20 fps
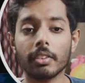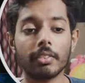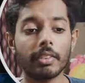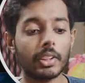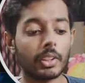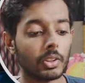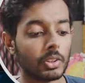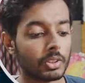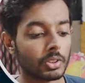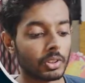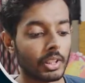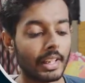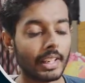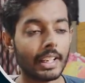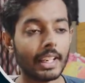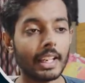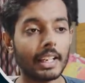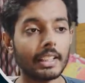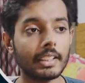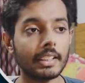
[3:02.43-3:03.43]
Windows, so I
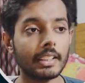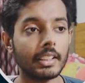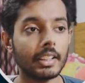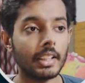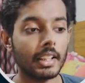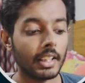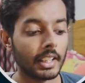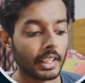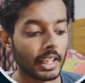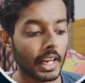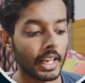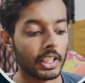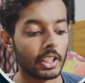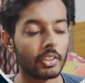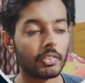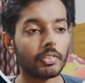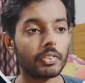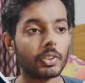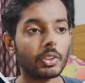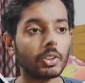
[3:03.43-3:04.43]
can kind
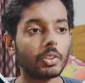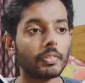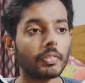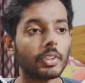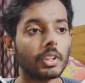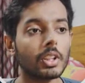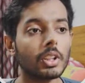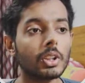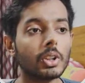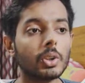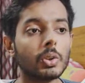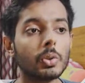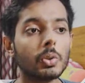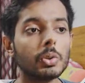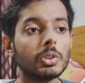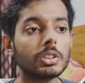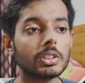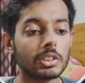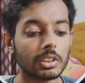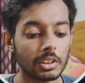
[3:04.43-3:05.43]
of
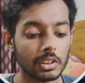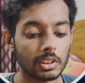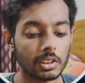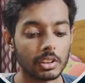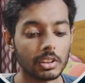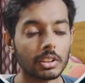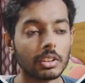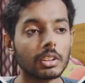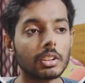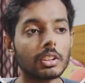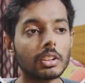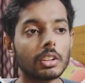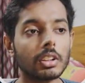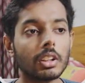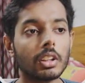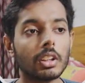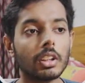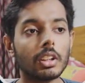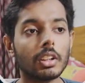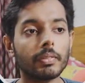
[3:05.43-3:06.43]
use
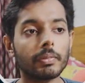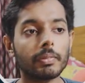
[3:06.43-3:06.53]
all